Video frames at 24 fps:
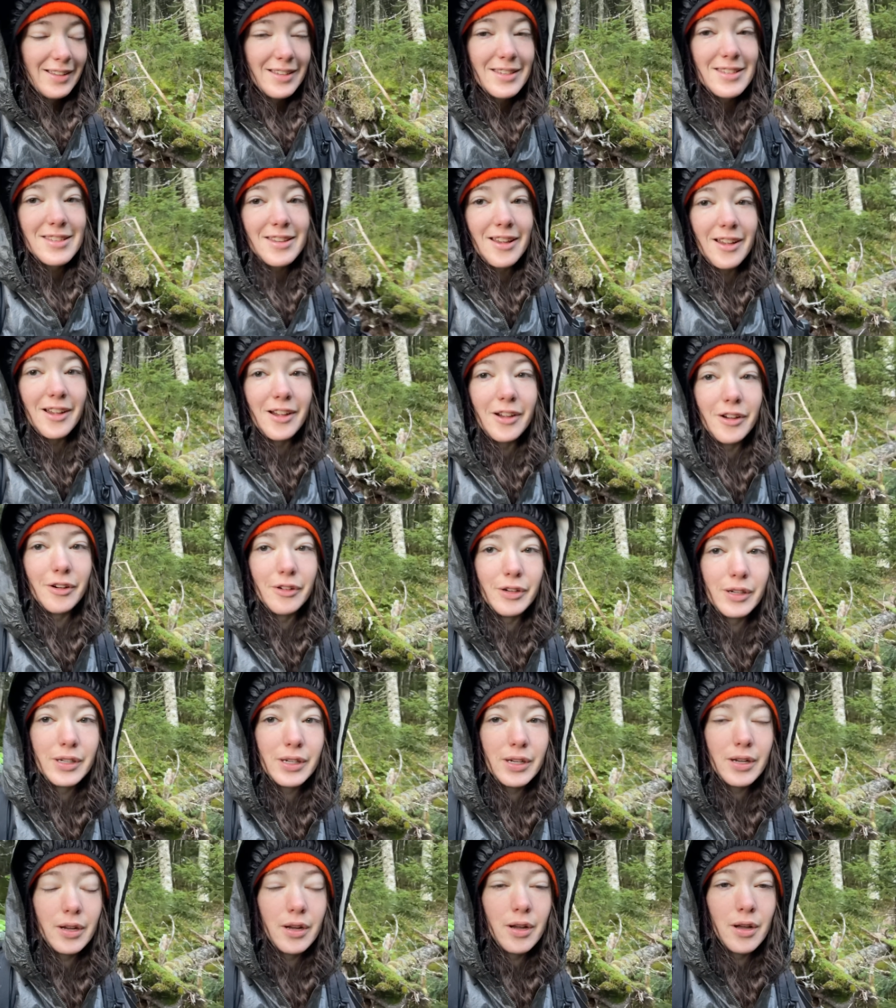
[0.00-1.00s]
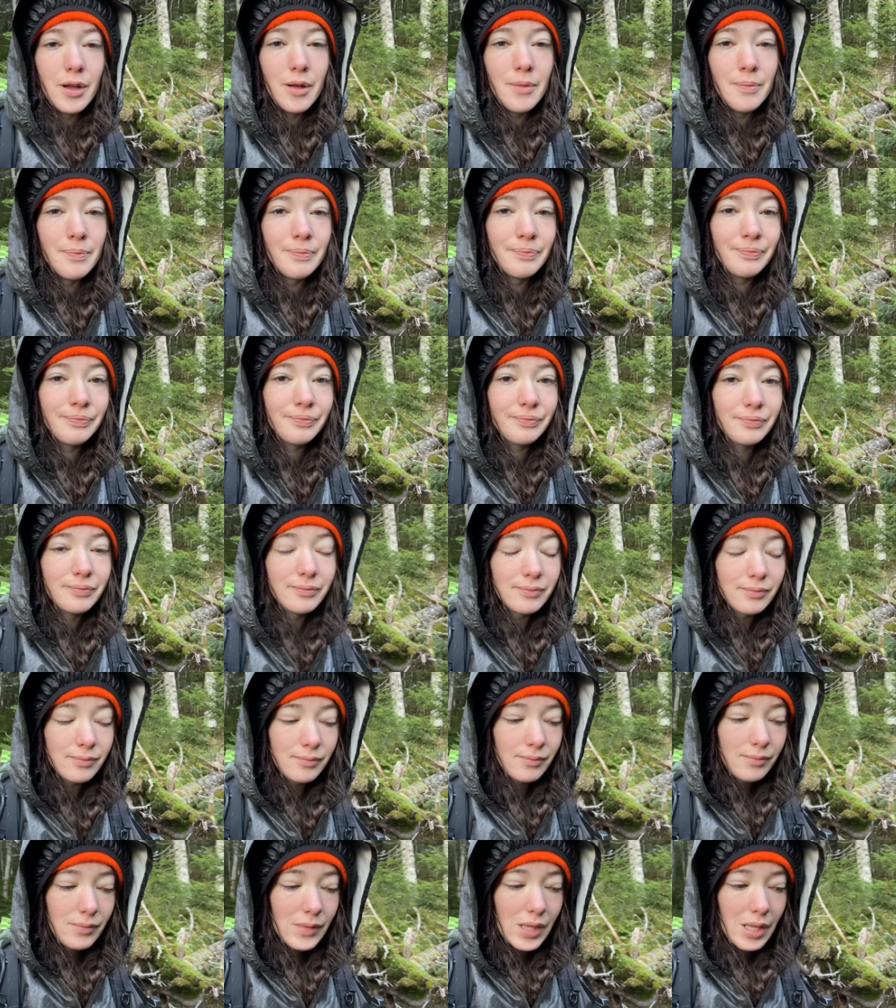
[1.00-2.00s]
so, um,
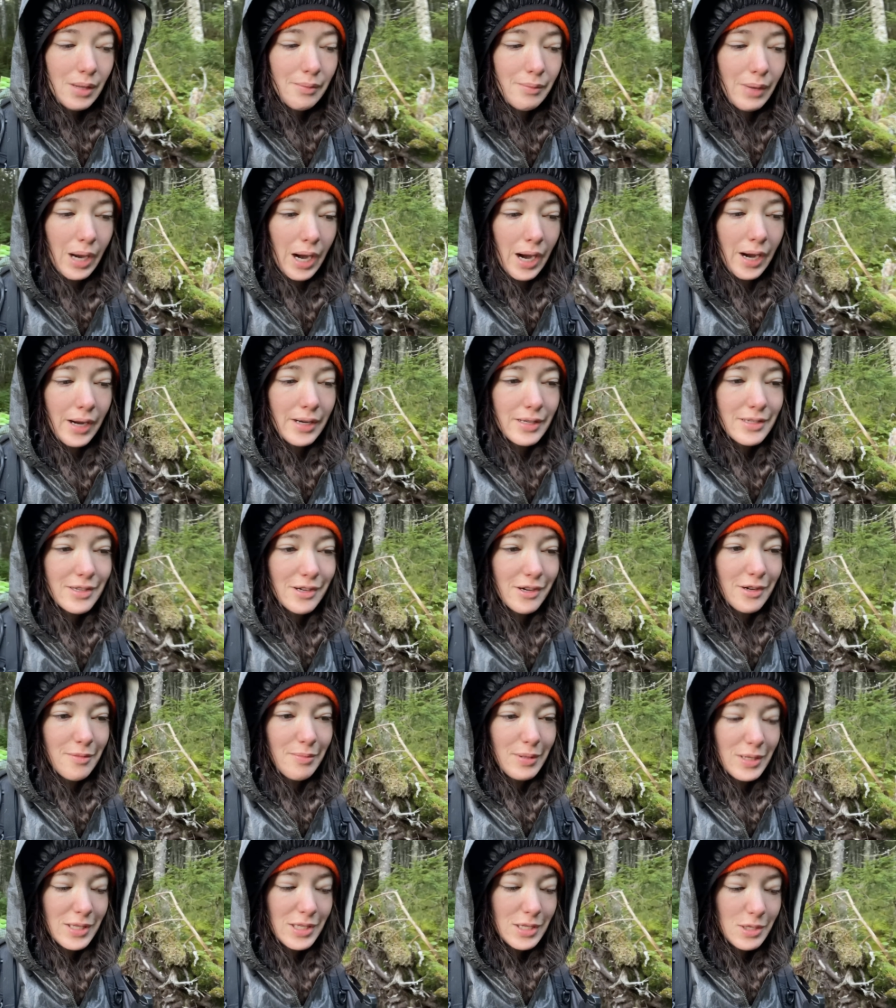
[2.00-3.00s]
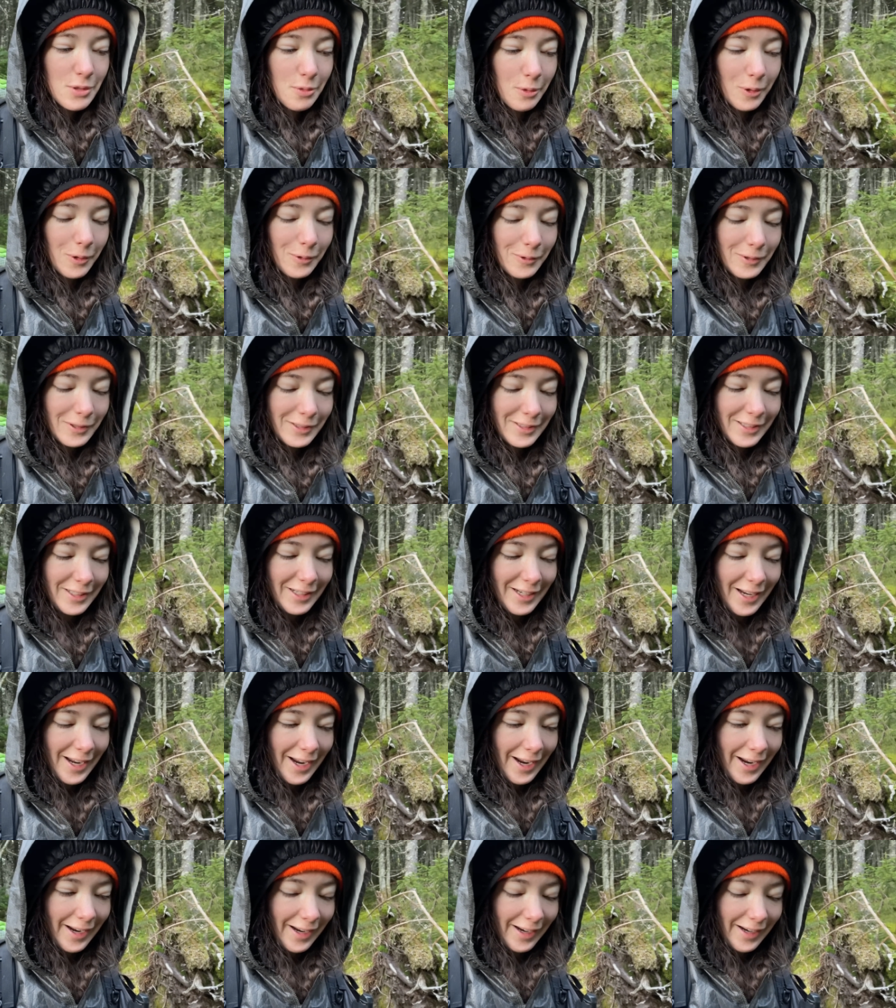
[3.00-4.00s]
my eyes are a bit swollen
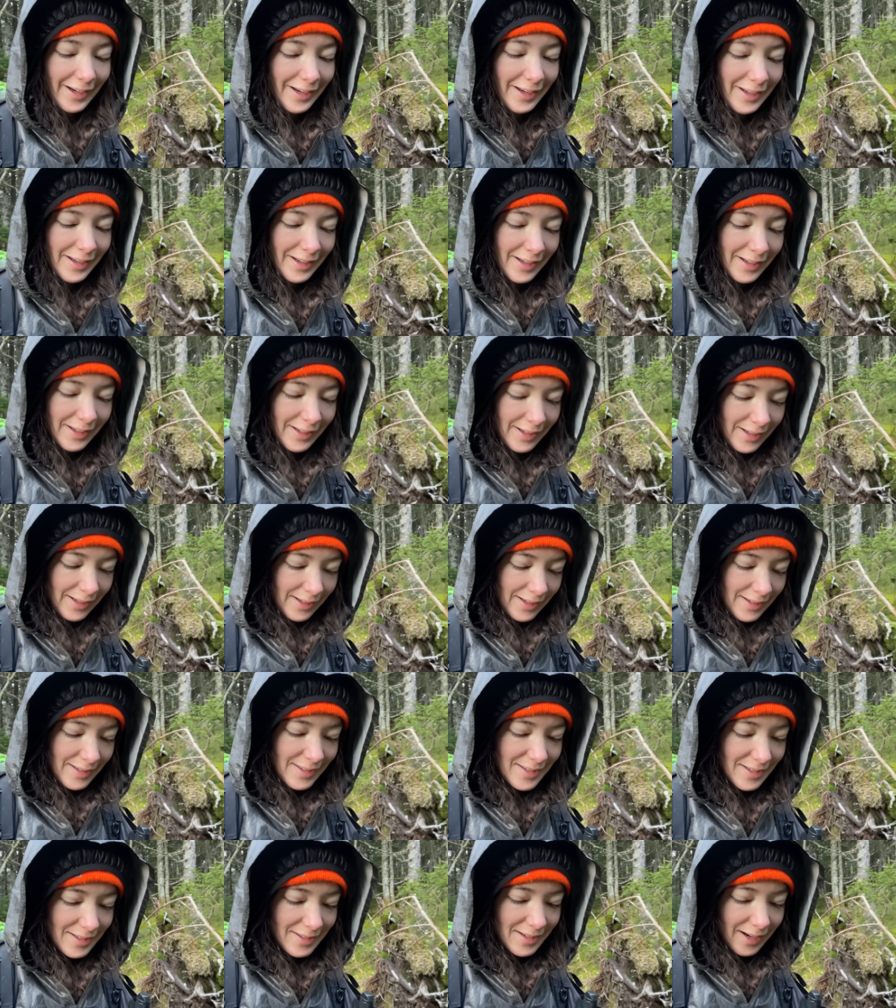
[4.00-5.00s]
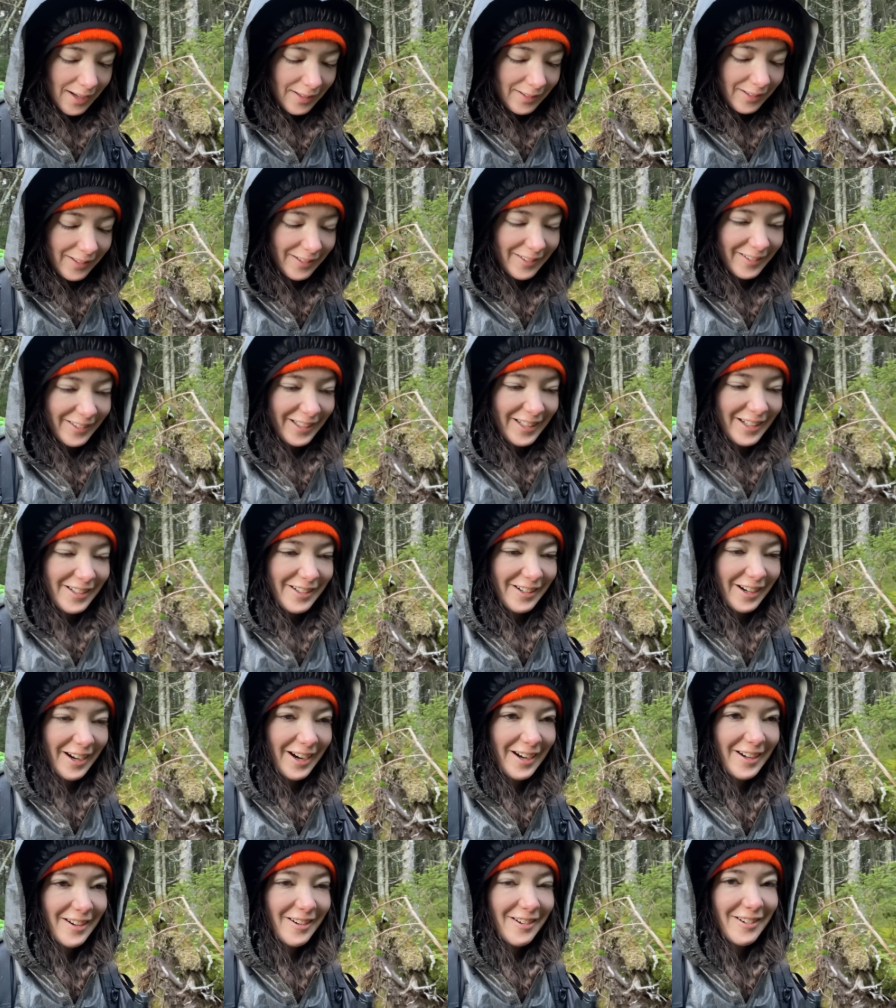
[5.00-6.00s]
today since I literally
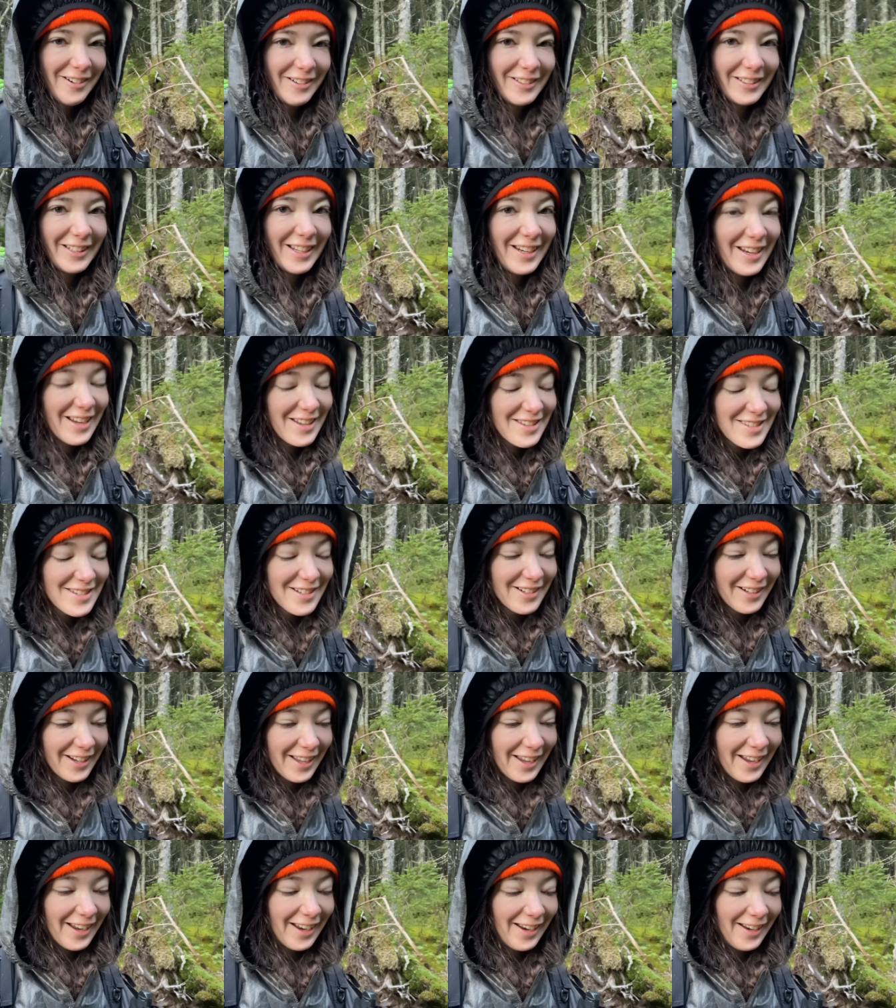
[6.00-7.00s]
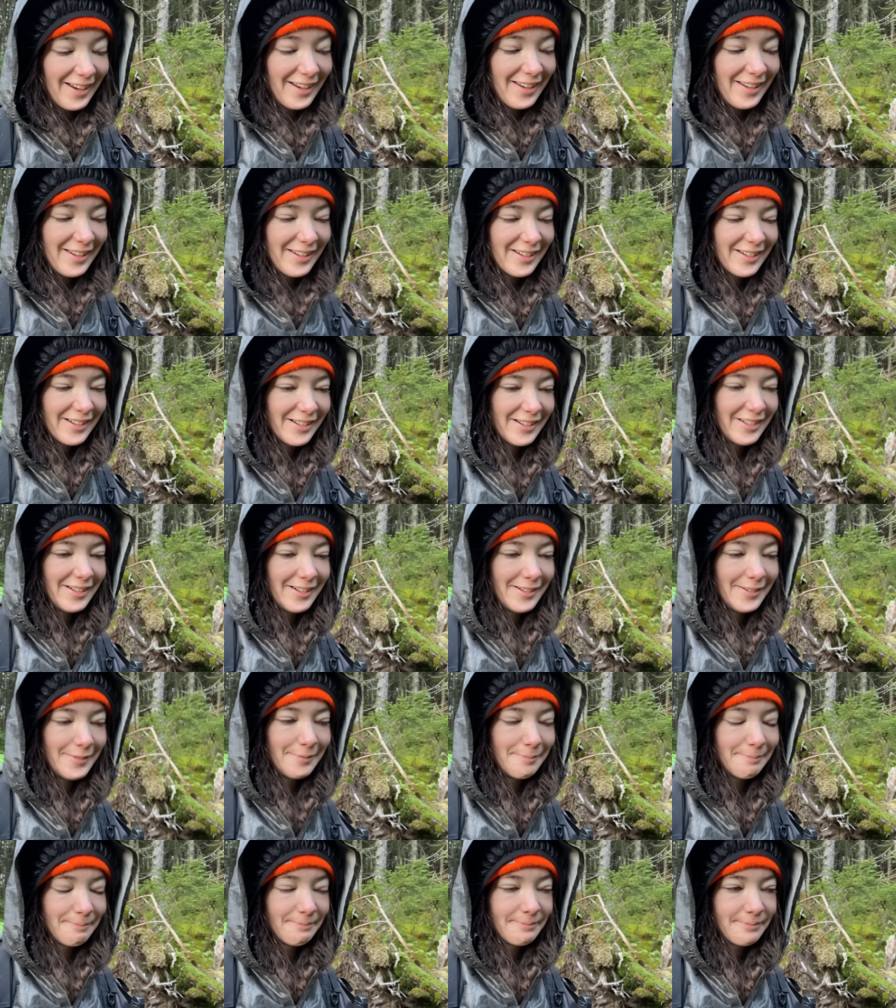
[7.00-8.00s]
cried all day yesterday.
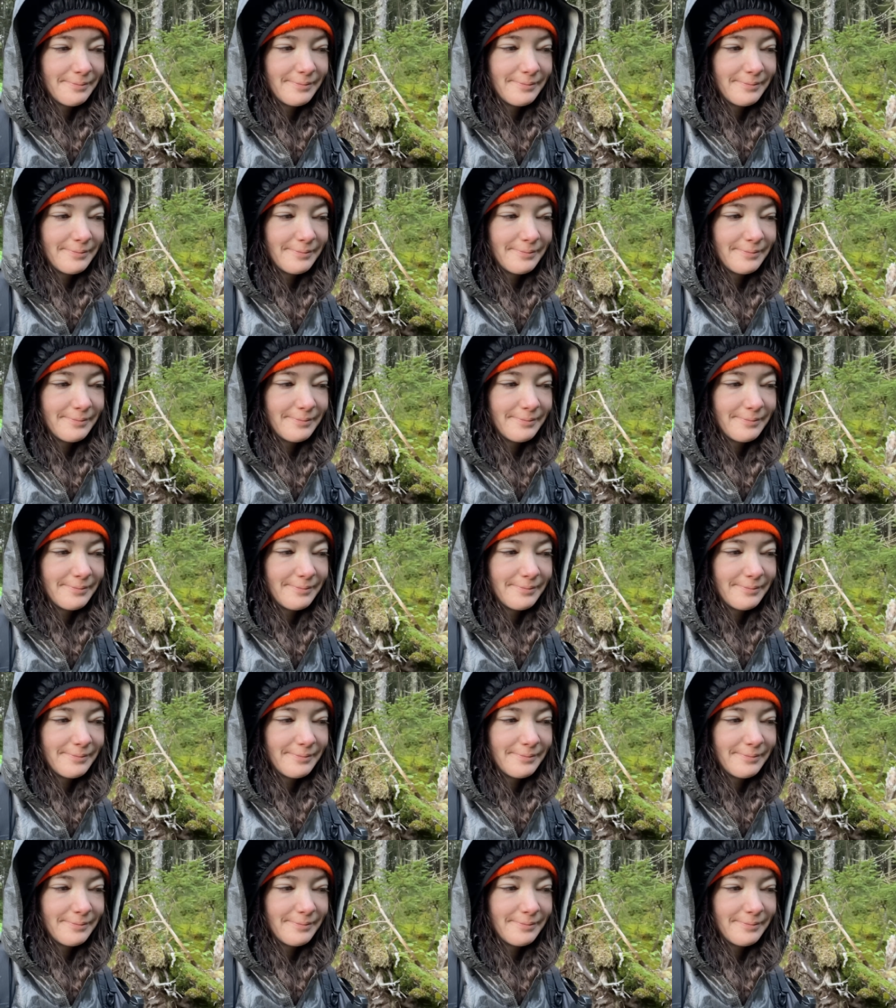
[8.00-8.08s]
Um,